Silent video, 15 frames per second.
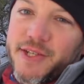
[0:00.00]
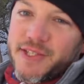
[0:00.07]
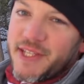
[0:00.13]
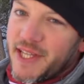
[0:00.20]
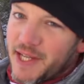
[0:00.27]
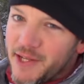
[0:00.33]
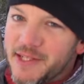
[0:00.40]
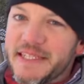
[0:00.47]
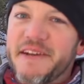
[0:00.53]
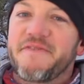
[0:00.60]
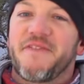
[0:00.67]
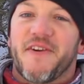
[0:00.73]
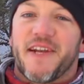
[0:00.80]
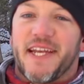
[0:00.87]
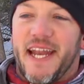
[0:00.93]
looks a little
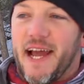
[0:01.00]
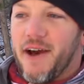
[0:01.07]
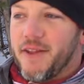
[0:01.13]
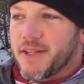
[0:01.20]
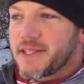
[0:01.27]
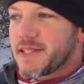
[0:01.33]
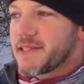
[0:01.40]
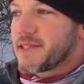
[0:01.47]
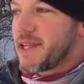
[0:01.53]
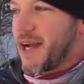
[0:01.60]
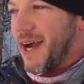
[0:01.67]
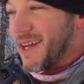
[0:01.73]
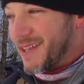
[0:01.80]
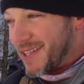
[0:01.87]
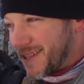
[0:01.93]
different now. This is,
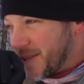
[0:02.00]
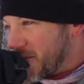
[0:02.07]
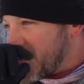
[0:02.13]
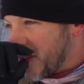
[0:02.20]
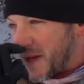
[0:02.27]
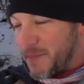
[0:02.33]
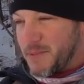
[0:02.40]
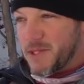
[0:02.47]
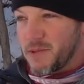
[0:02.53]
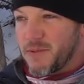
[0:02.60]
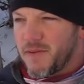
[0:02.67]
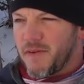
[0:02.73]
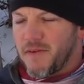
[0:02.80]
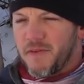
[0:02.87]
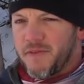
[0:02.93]
I think, the only episode
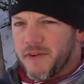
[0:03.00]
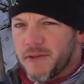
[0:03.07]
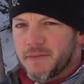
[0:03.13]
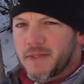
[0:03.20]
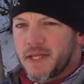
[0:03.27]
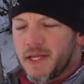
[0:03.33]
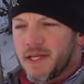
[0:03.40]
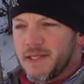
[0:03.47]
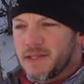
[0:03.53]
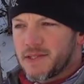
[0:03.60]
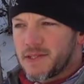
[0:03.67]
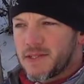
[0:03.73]
we've ever filmed in